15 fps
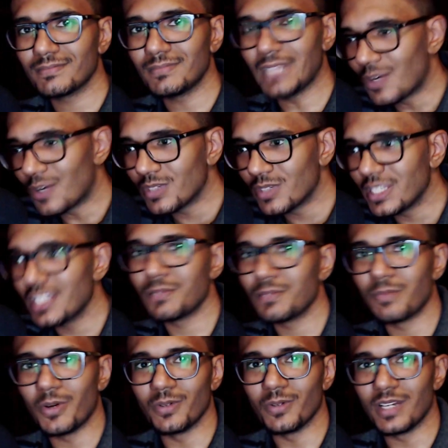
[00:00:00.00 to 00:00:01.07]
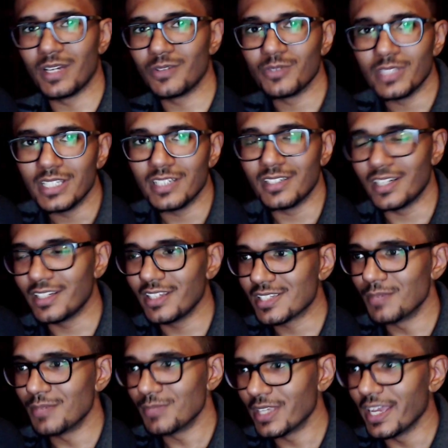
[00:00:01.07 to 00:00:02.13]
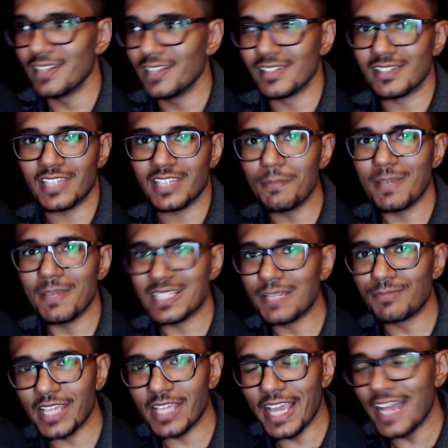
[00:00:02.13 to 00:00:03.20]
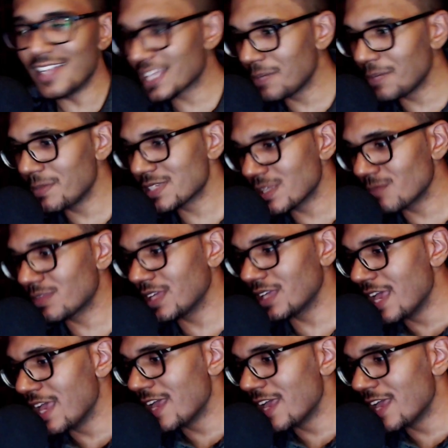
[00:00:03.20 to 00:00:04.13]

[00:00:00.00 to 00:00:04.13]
I don't need it, bro. I don't need it. I need something else. Give me something else. Give me something.